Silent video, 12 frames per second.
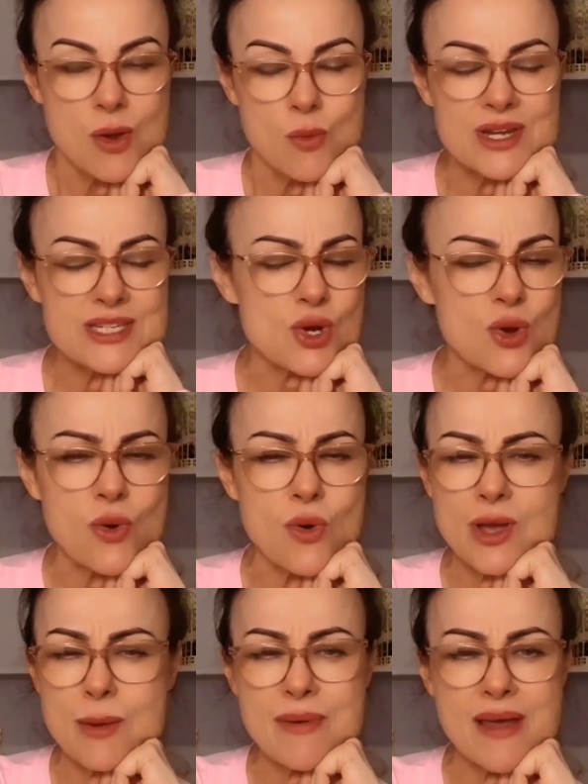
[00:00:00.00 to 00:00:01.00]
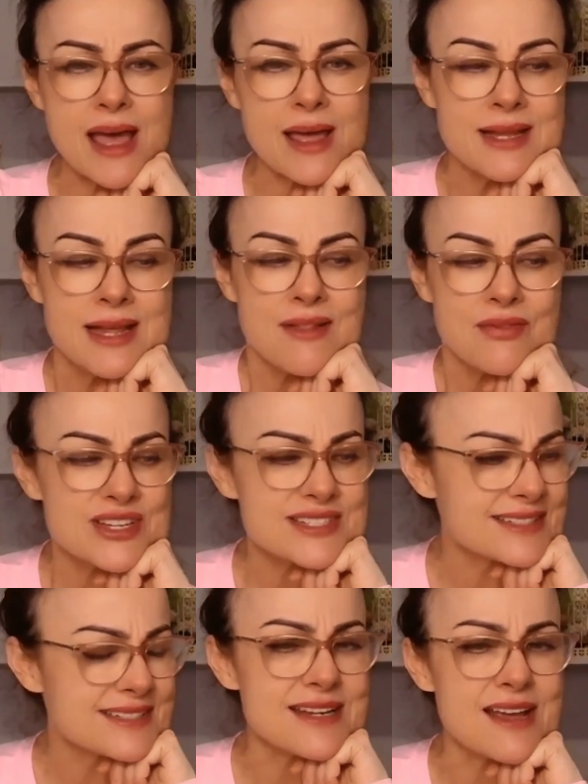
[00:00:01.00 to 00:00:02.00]
We talk about the
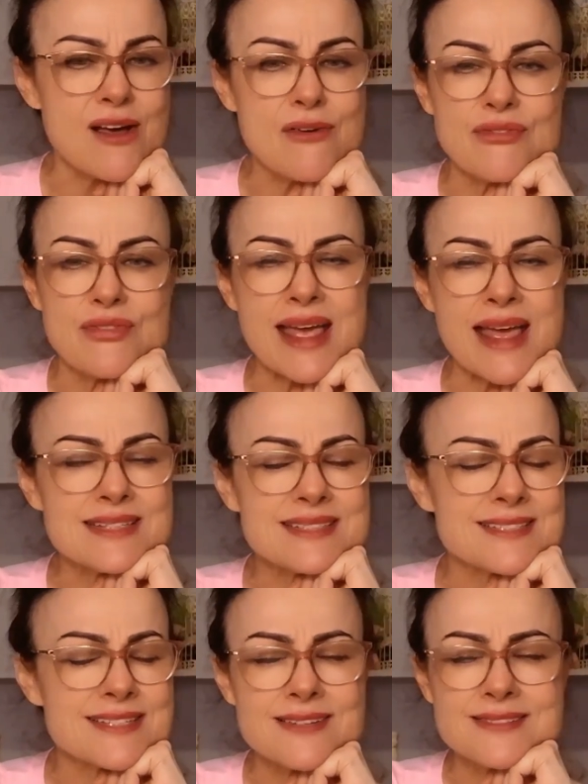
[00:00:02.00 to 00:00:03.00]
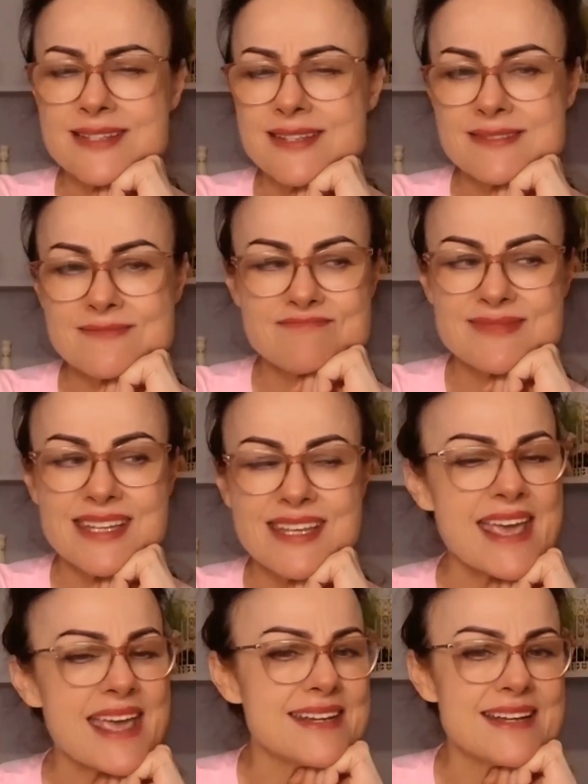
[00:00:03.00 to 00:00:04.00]
stuff that doesn't
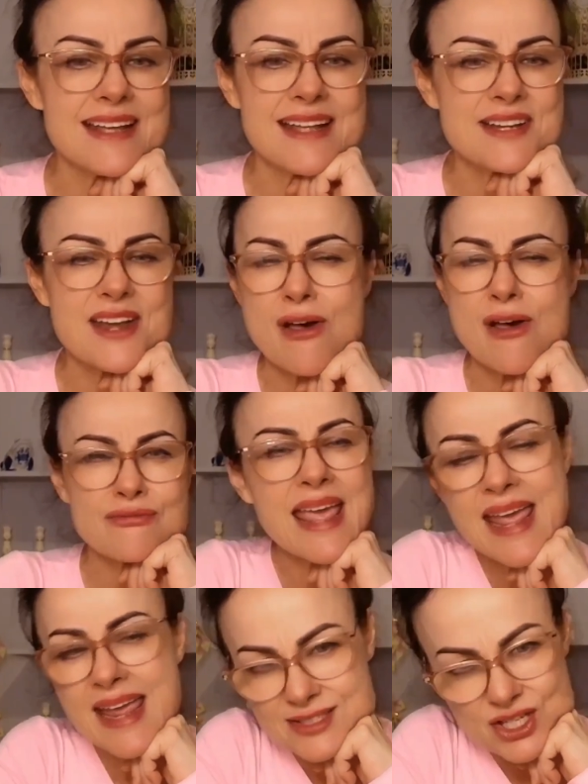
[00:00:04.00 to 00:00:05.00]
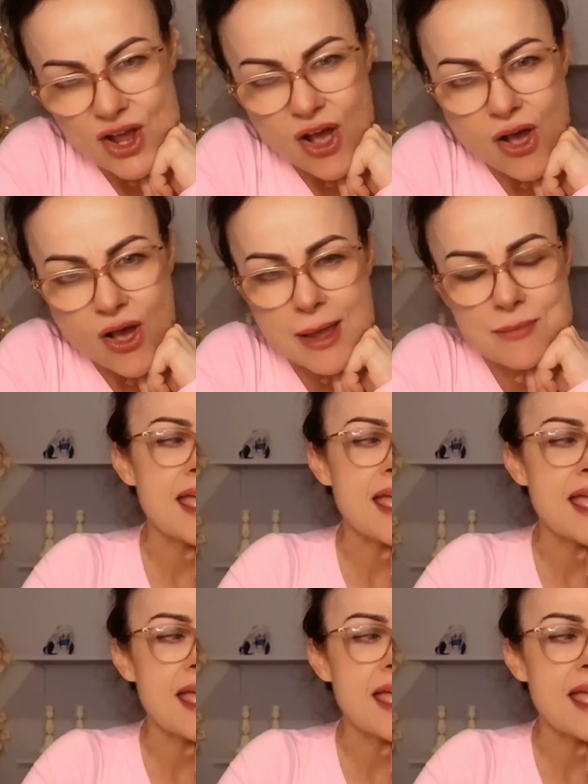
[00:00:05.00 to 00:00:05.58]
get enough airtime.